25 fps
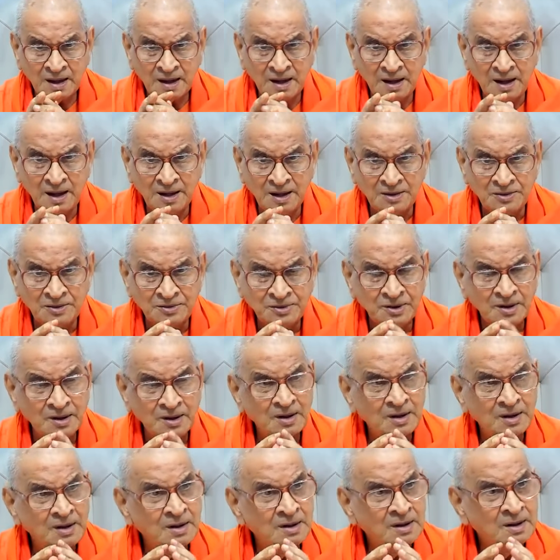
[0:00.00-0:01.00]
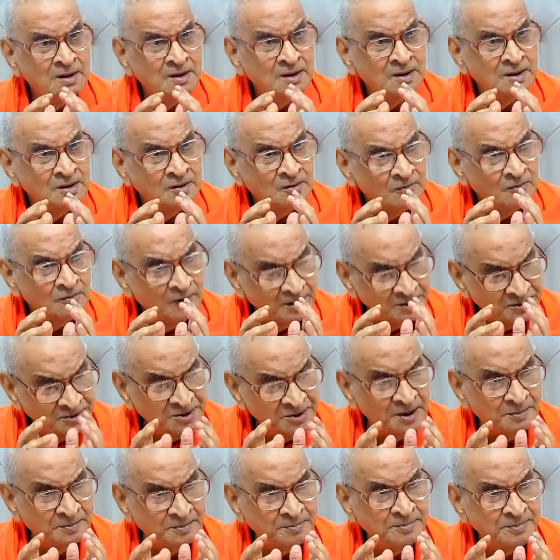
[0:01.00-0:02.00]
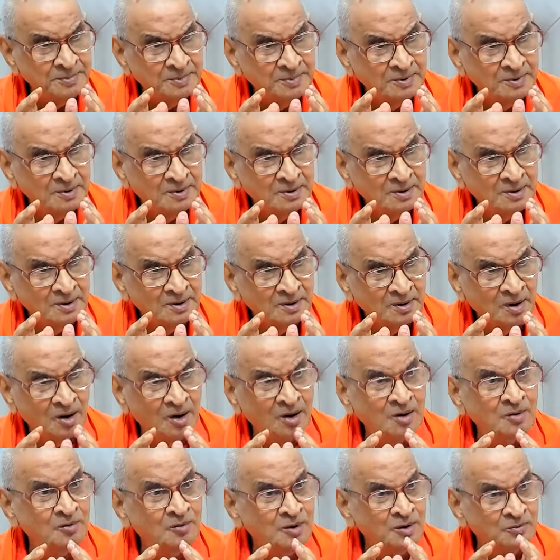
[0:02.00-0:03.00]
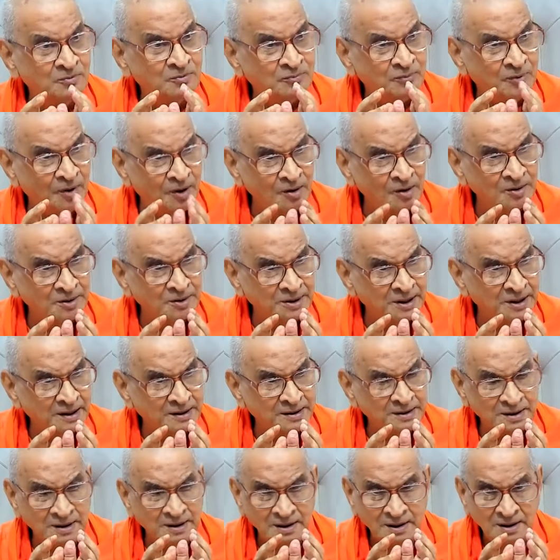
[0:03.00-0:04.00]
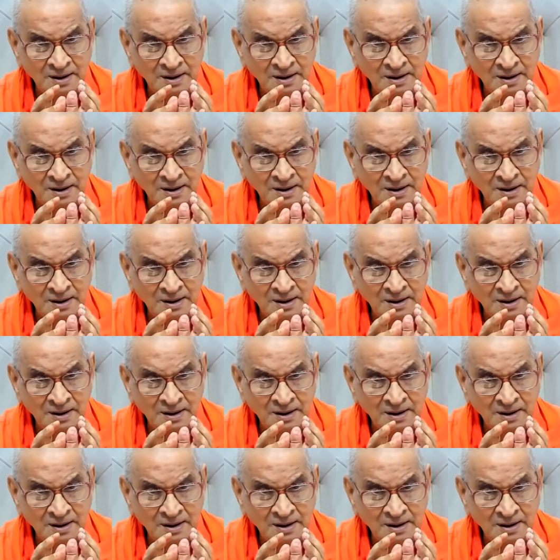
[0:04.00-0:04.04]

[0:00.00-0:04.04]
is worship, or we follow that,